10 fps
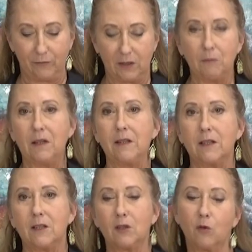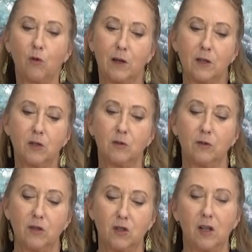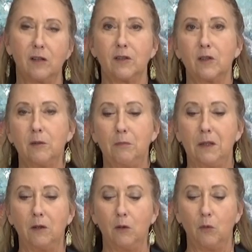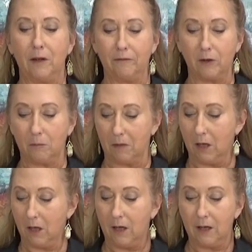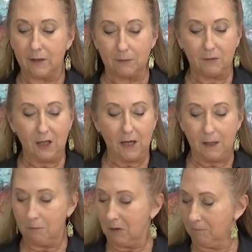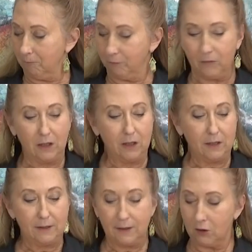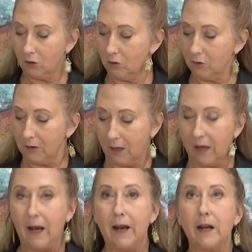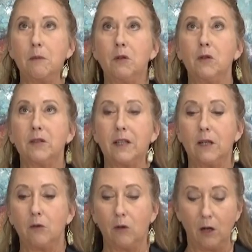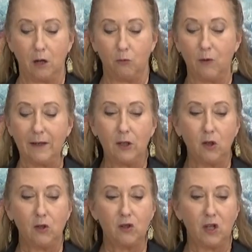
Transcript: something that's going to, the gel is going to peel away from. Some tape, scissors, and I'm using a regular